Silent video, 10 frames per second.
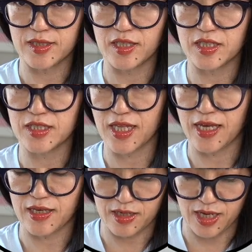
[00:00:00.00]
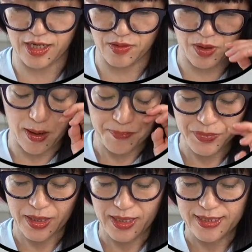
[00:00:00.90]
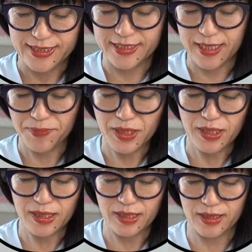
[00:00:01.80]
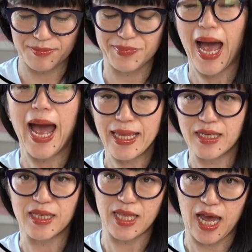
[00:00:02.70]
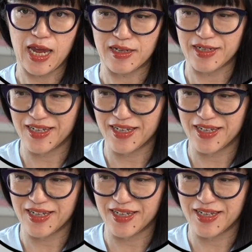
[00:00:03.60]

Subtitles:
This is like kind of a semi-eyelid line.